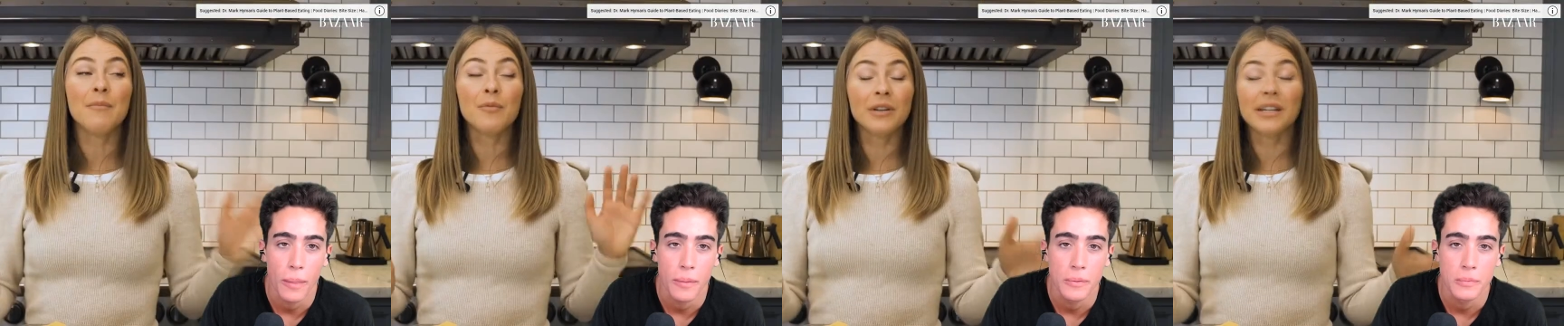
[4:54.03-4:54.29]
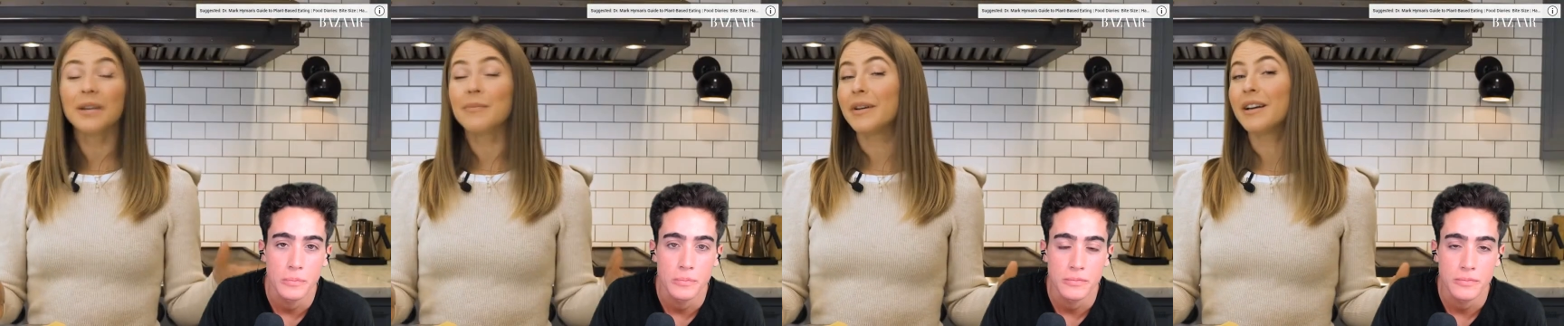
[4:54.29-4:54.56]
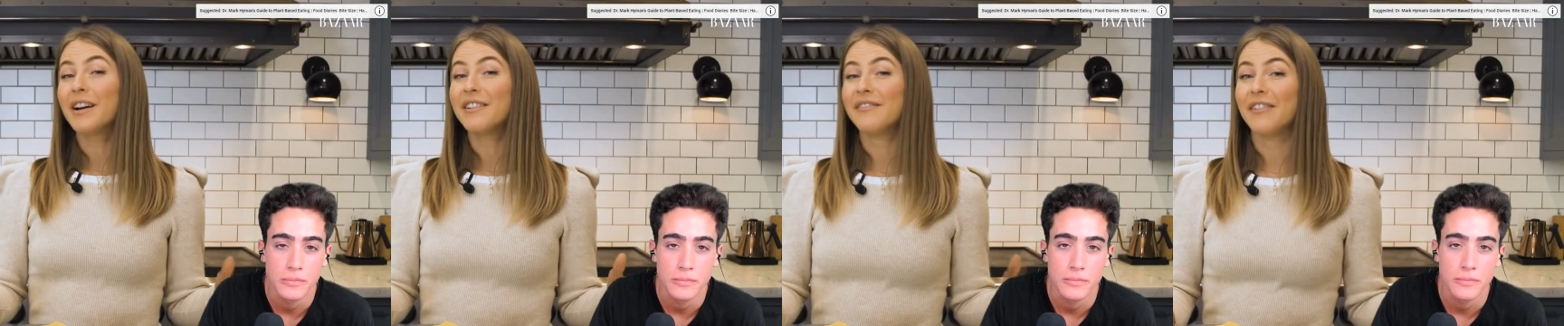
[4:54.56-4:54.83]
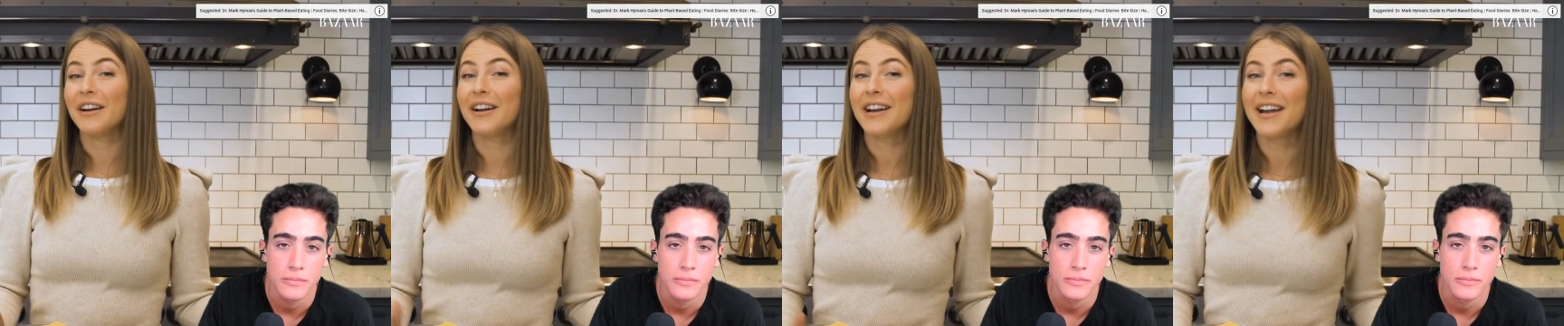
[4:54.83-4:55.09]
Speaker 1: I'm really big
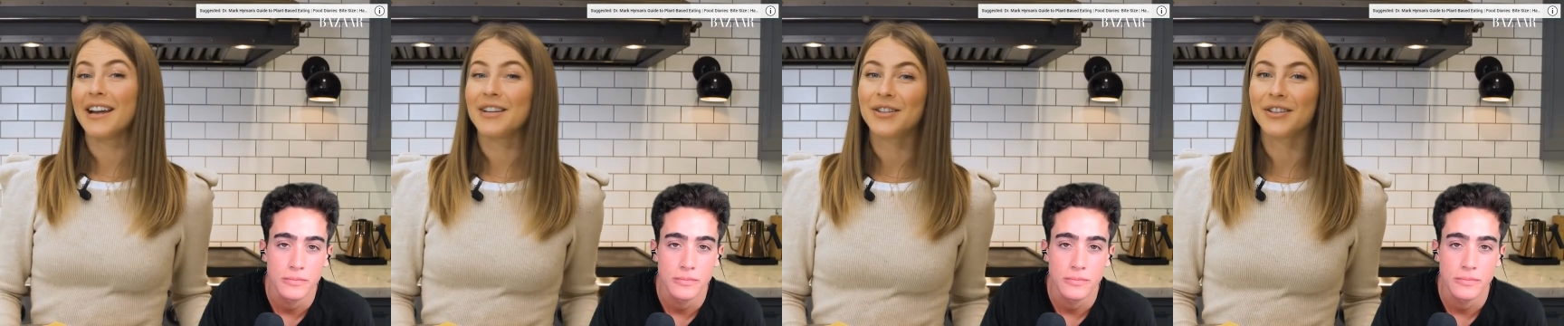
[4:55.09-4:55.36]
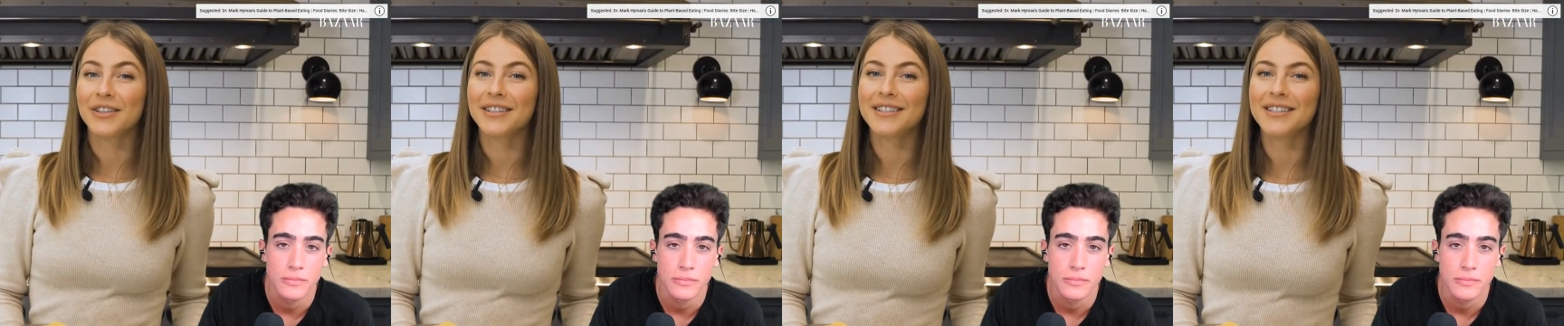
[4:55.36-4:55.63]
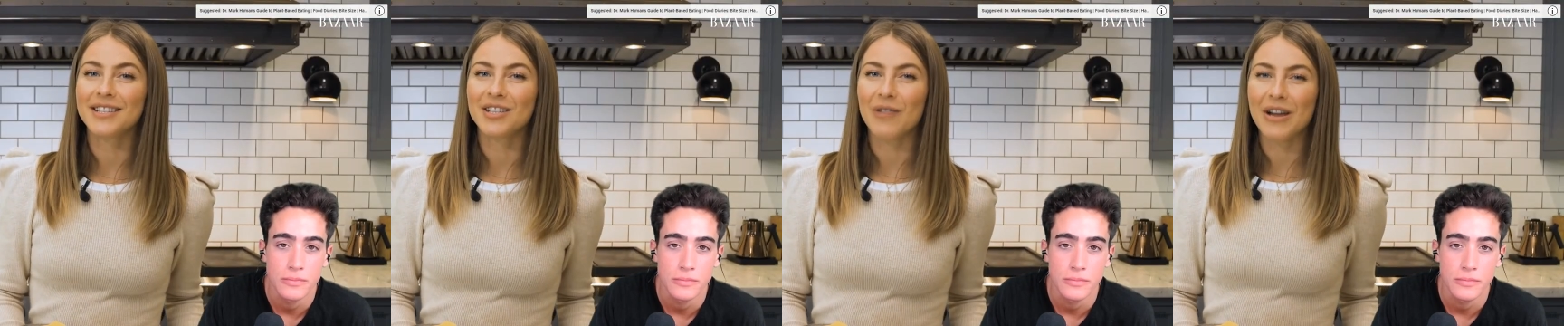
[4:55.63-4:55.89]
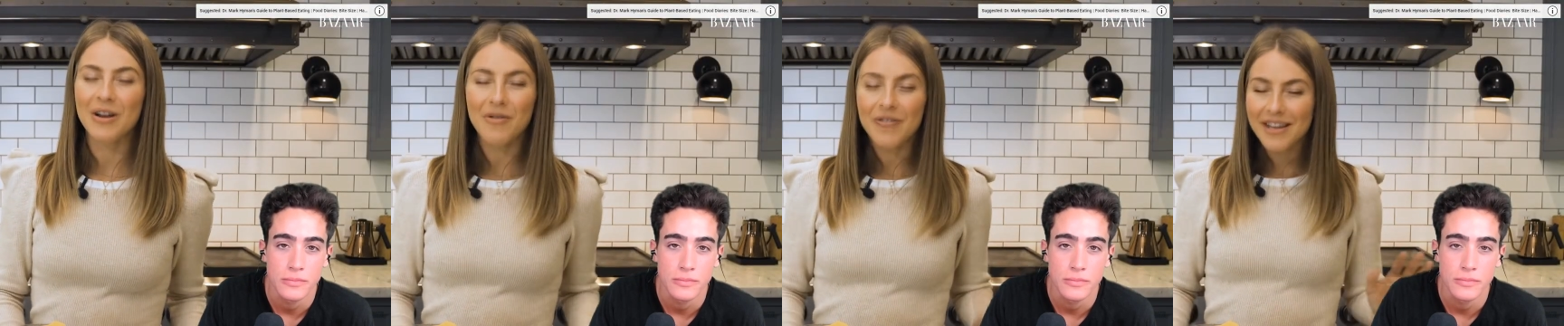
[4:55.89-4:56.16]
on variation,
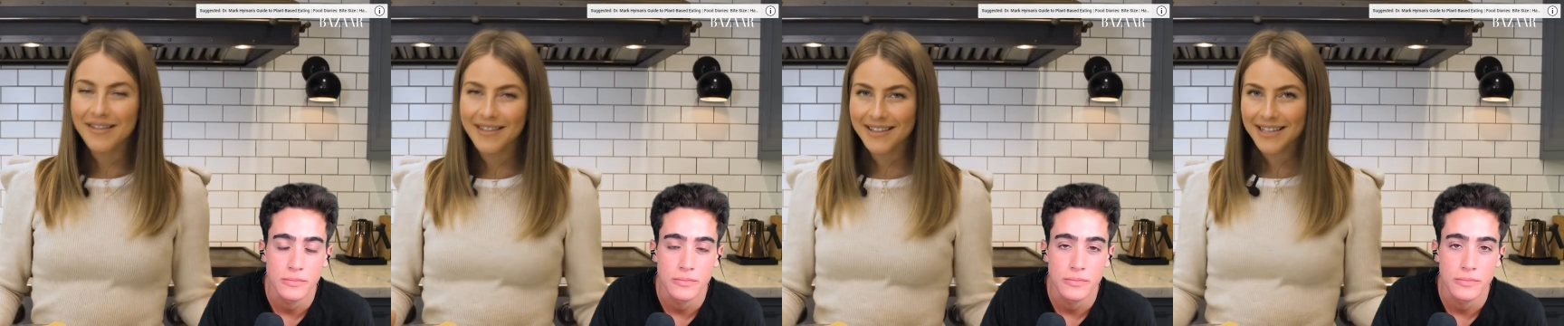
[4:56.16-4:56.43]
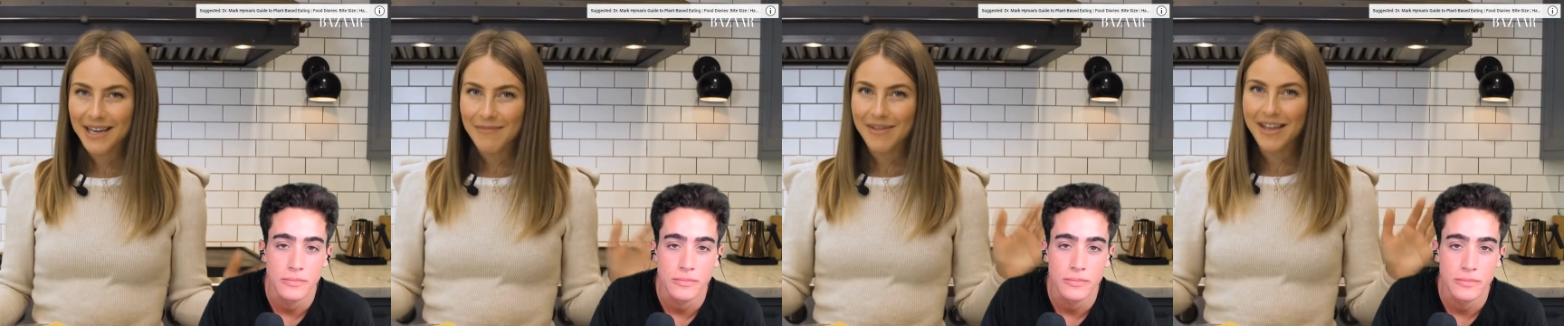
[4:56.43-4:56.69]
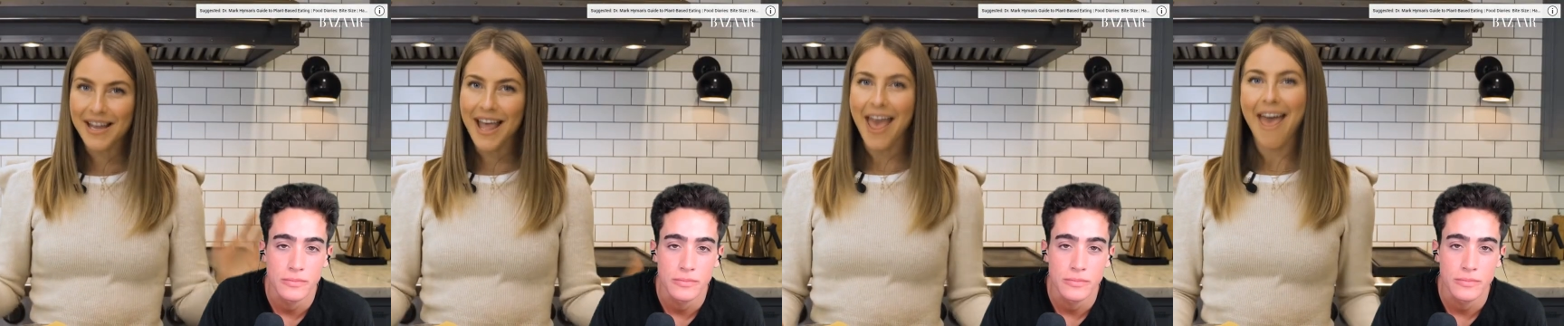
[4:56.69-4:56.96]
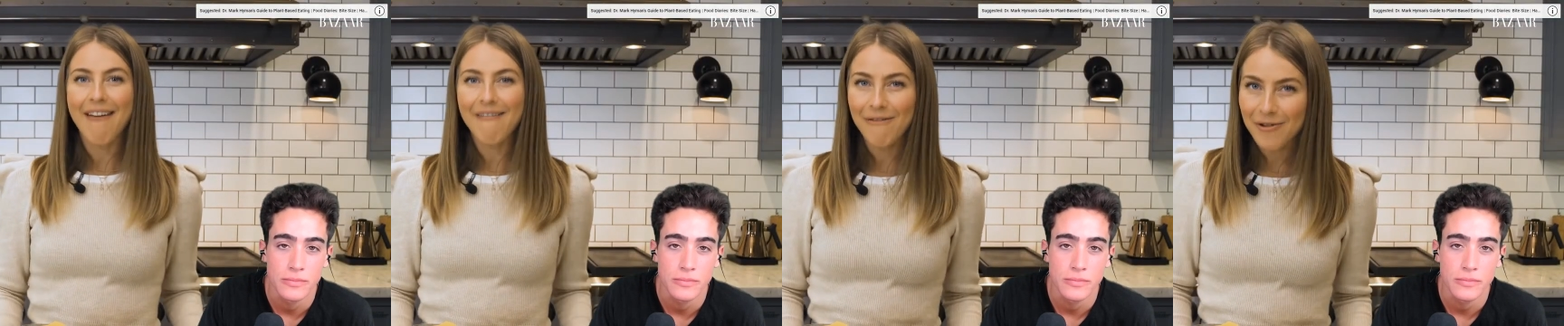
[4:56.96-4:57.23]
so I don't eat the same
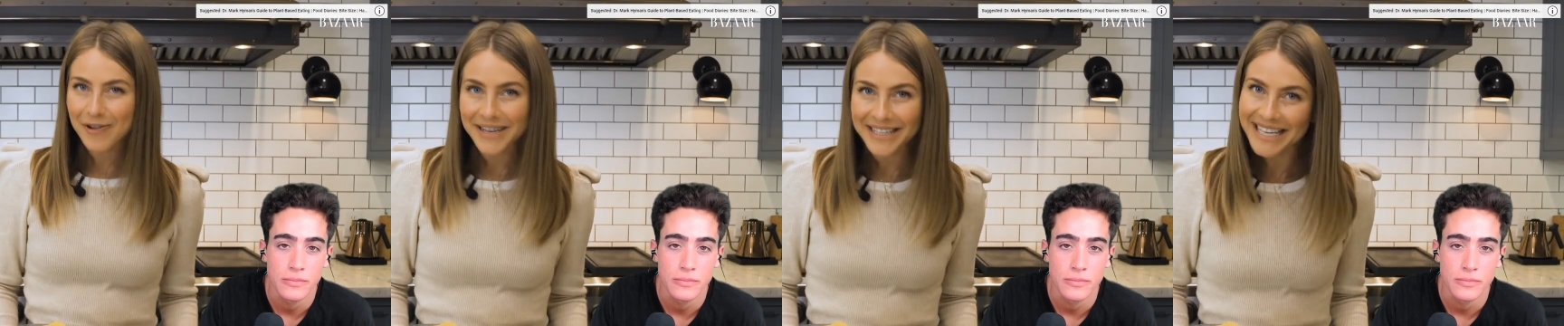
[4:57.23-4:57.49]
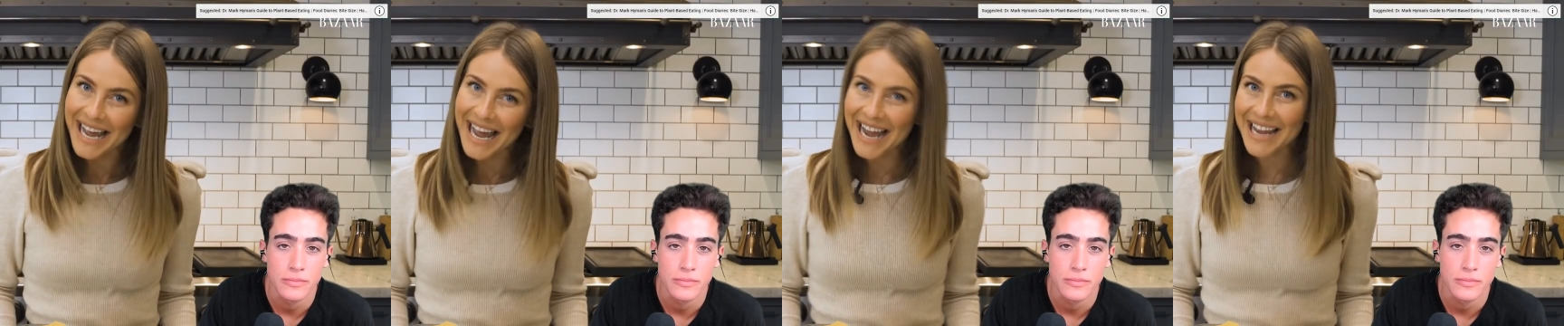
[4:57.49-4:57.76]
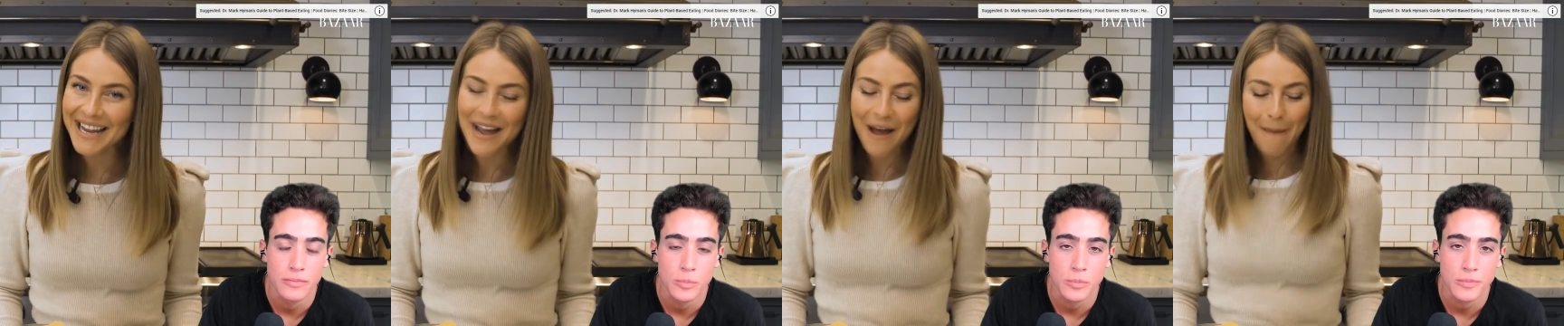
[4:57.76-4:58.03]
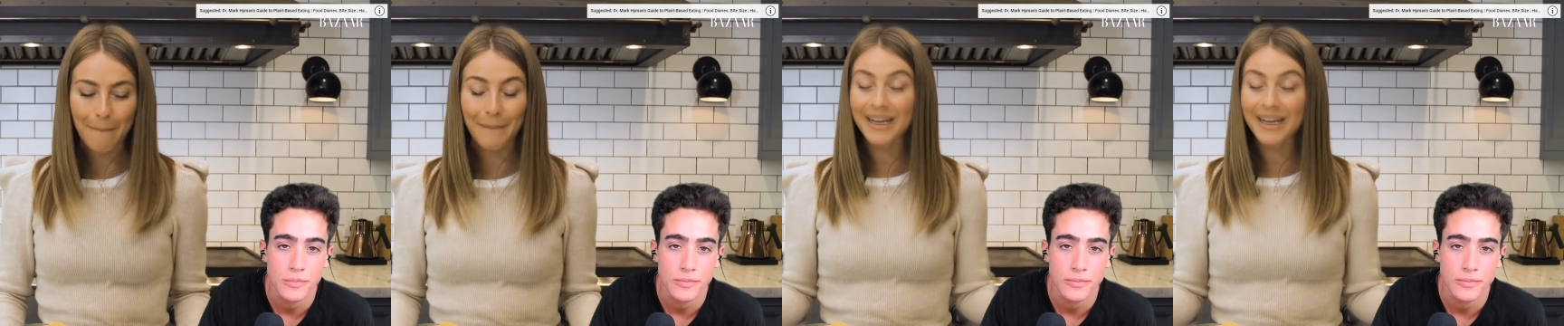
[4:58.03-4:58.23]
thing every day,